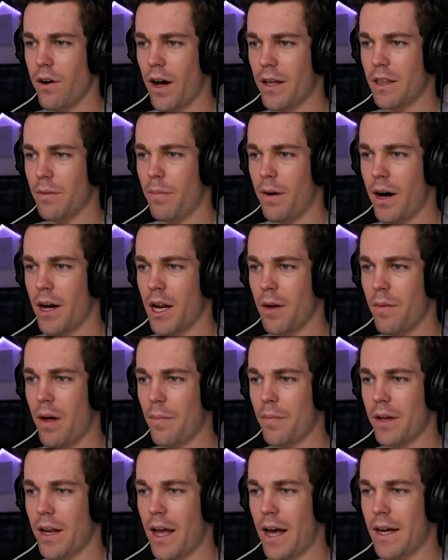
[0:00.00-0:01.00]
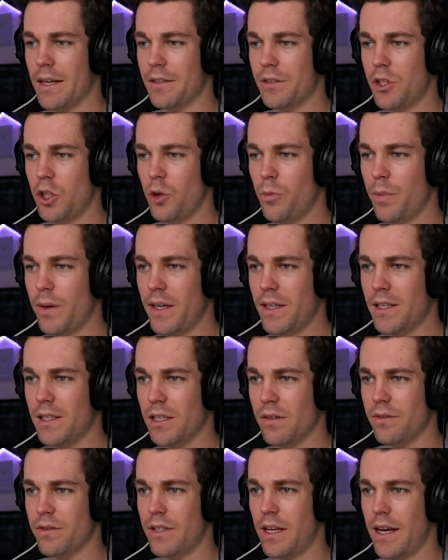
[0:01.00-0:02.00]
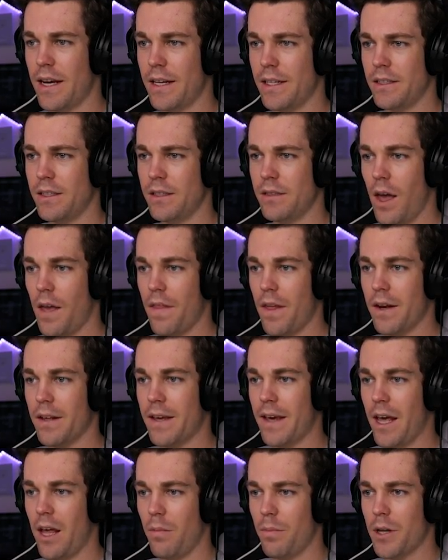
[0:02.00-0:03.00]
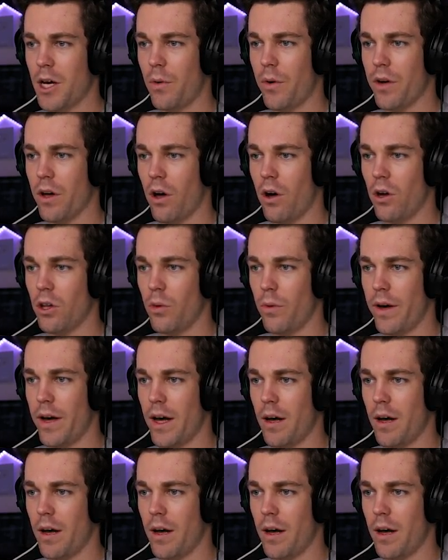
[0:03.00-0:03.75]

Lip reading: at the bottom, I'm gonna add 2 pieces of sand and then kelp going all the way